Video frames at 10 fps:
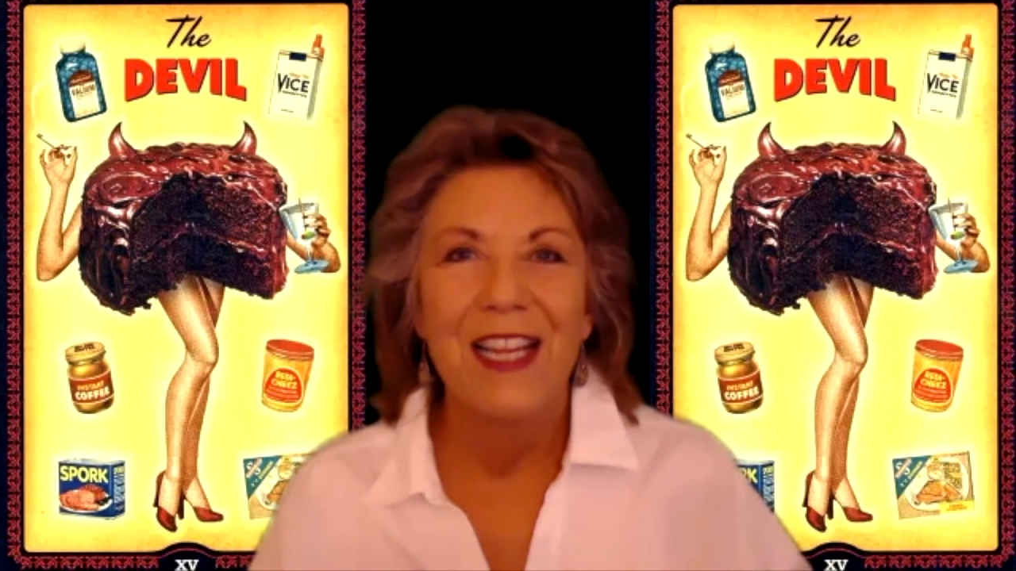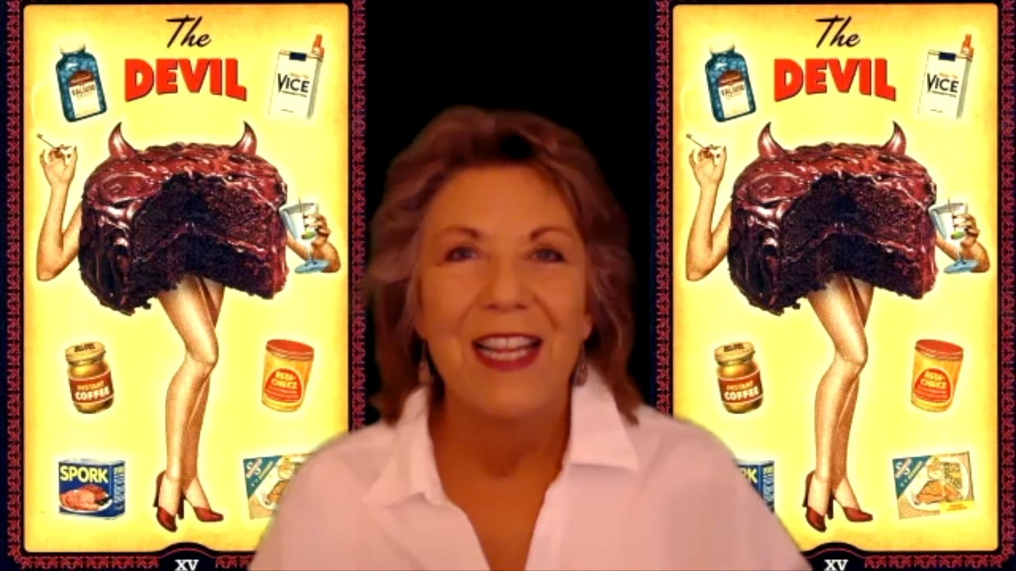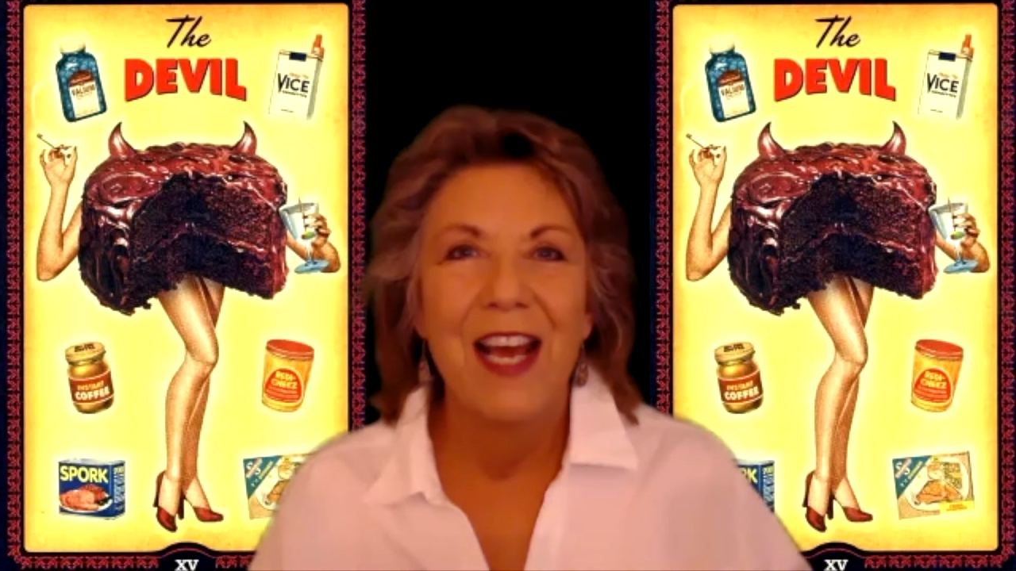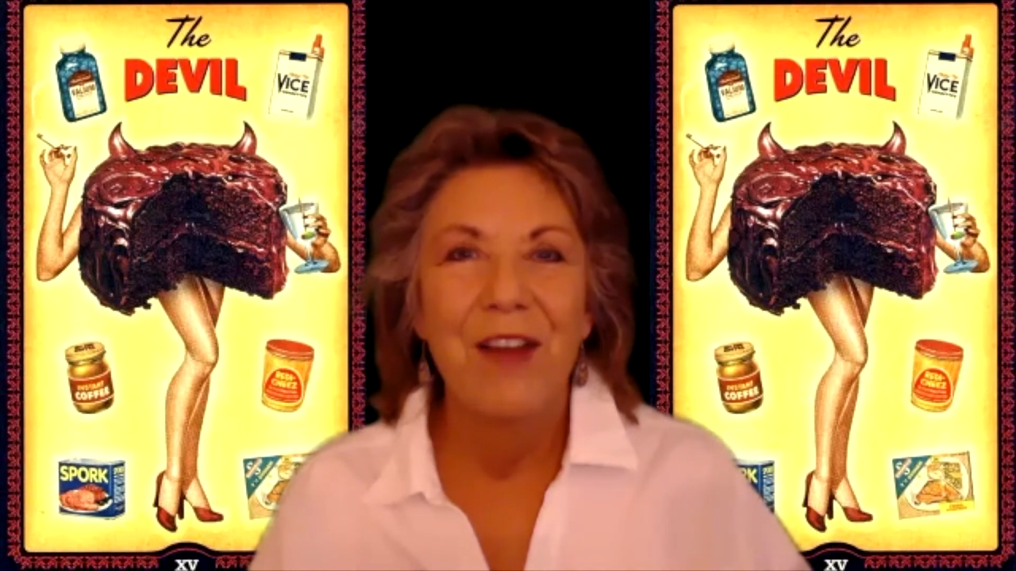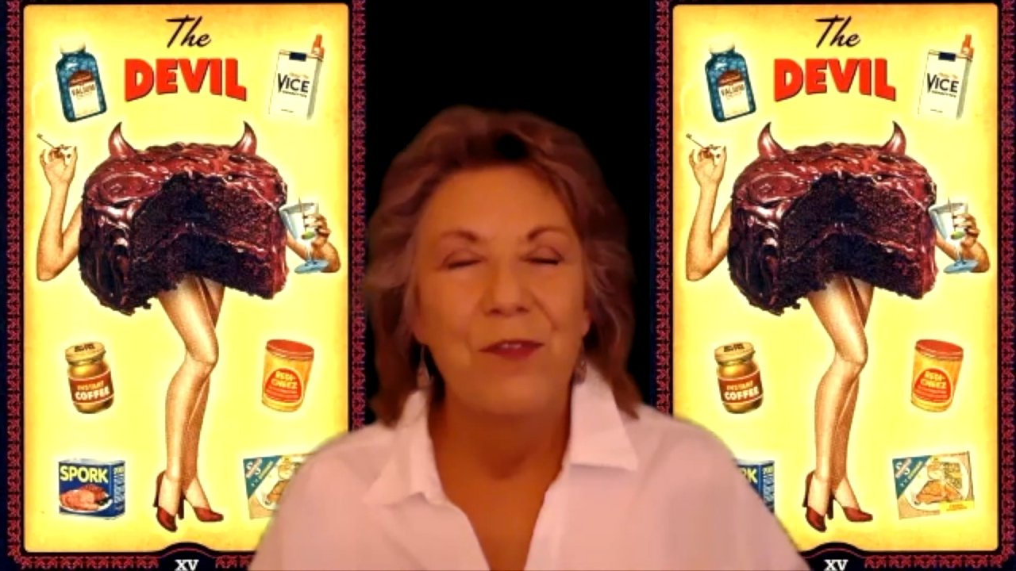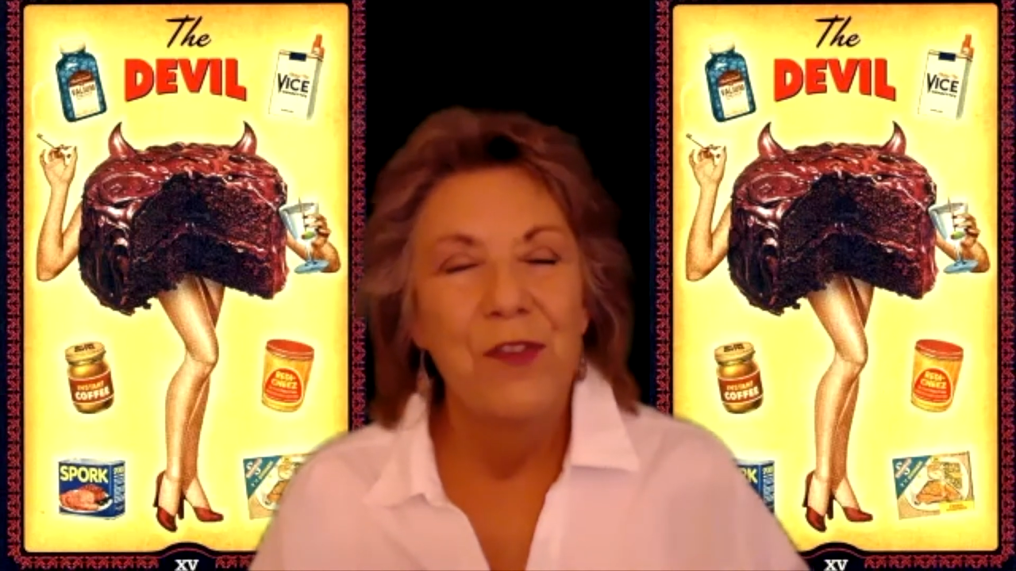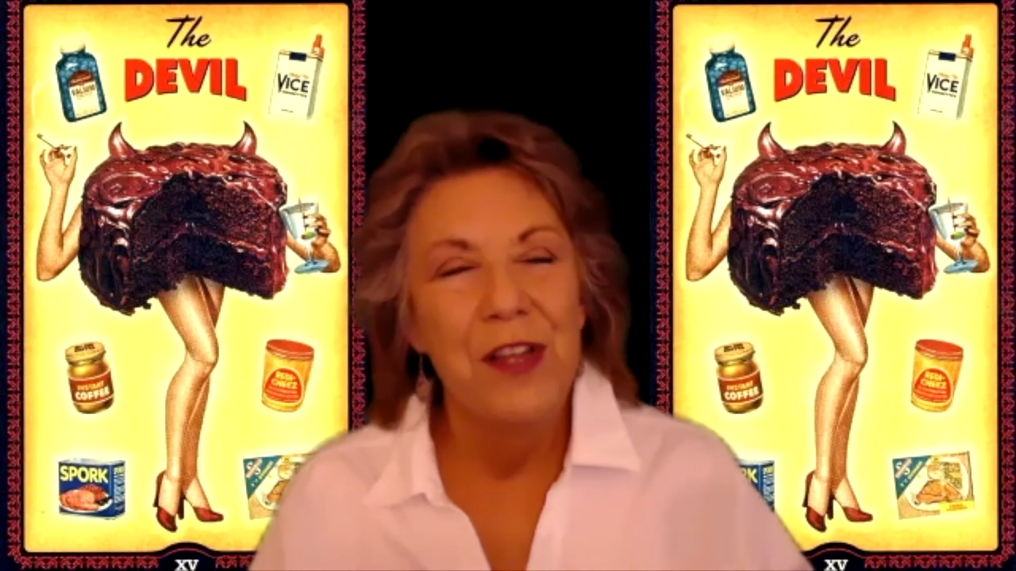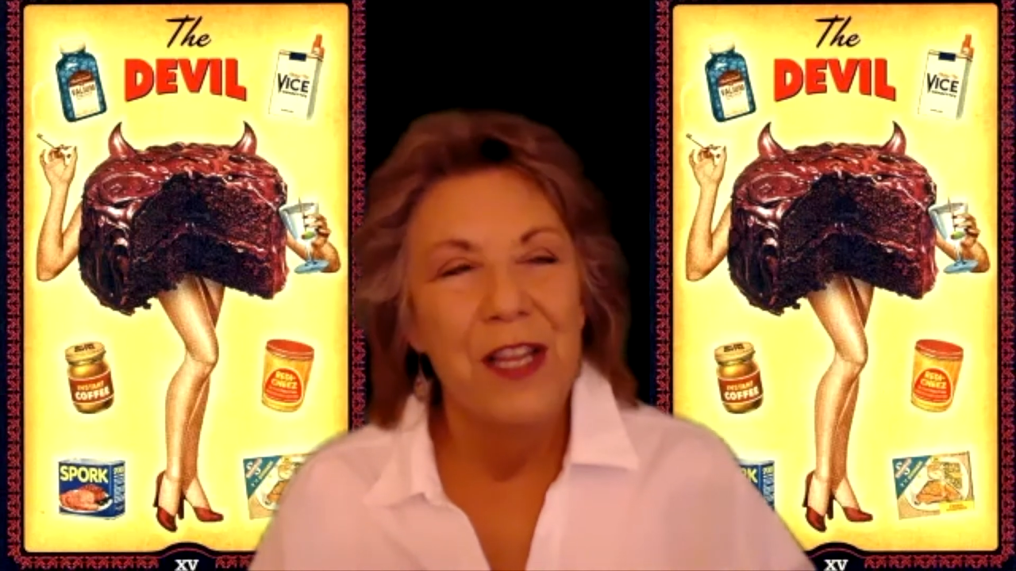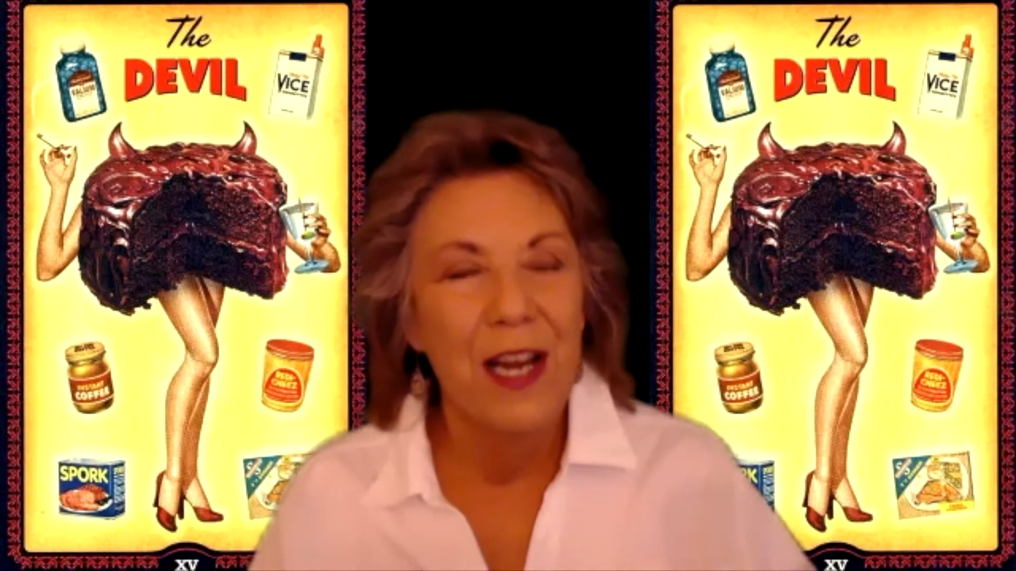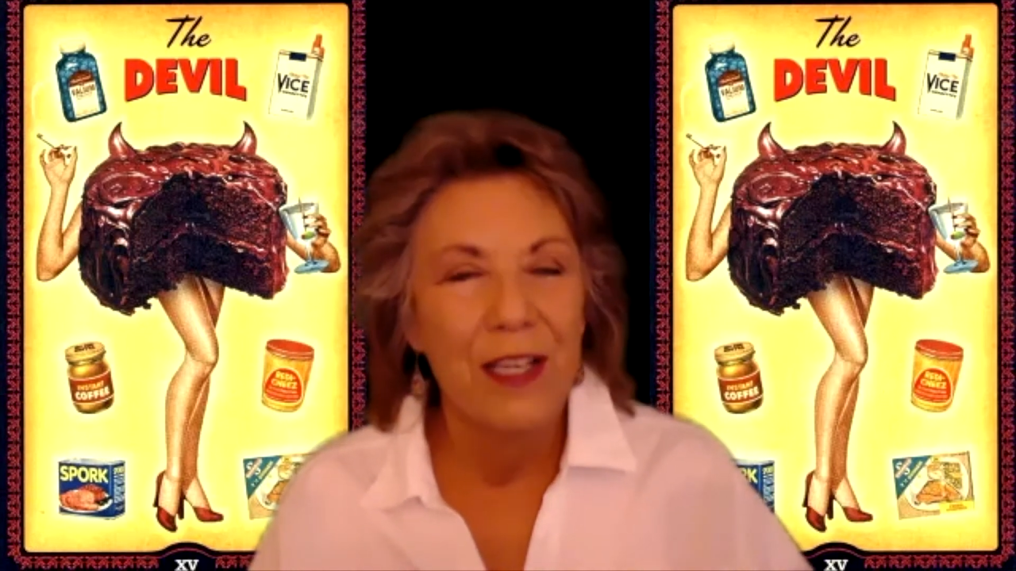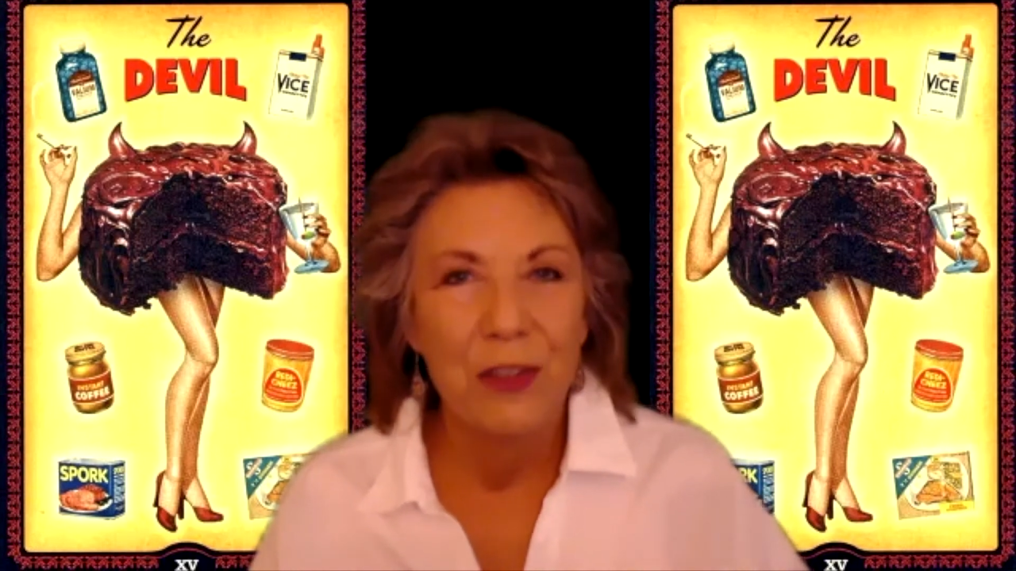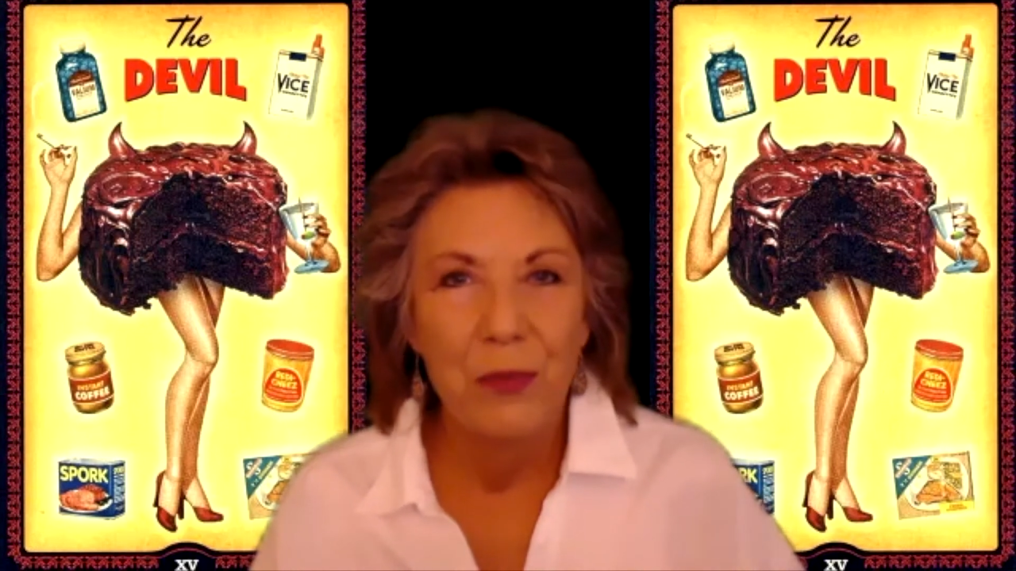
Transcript: that for the next